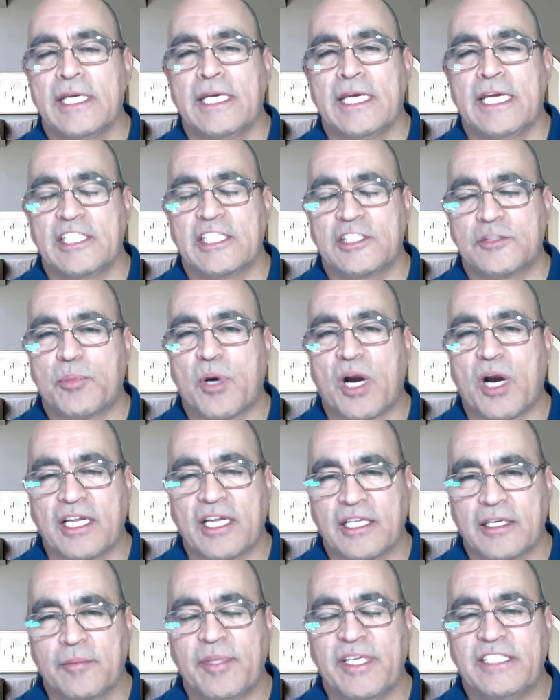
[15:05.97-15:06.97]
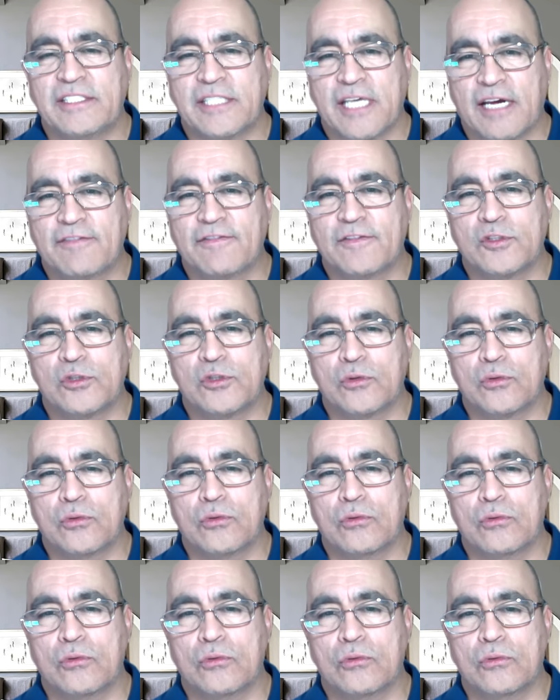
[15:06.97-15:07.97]
it's probably going to be tough
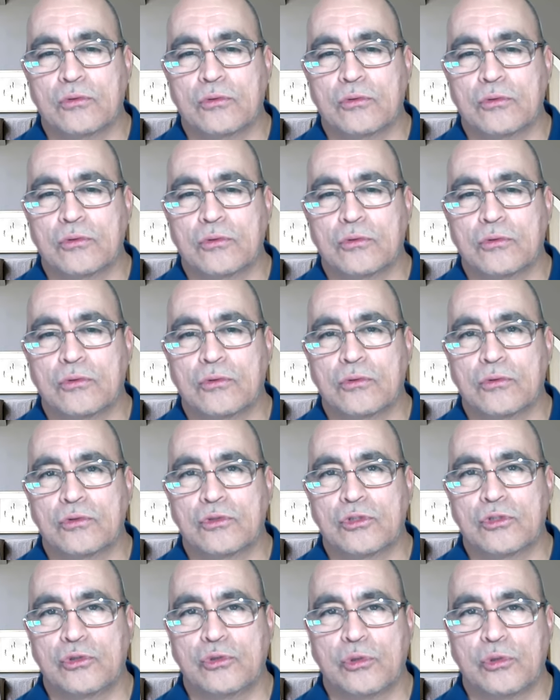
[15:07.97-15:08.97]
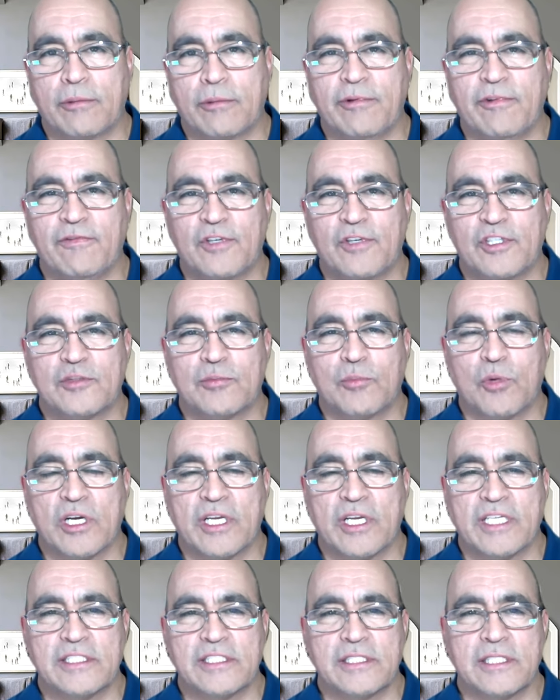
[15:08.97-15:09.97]
to do a reverse
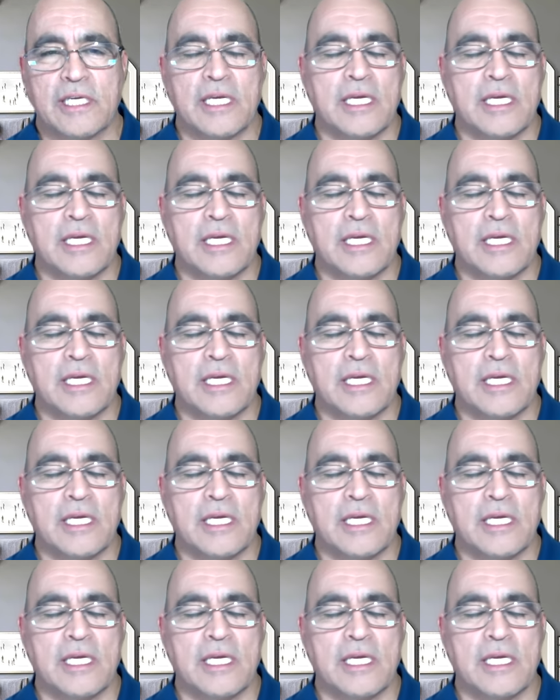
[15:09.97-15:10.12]
mortgage.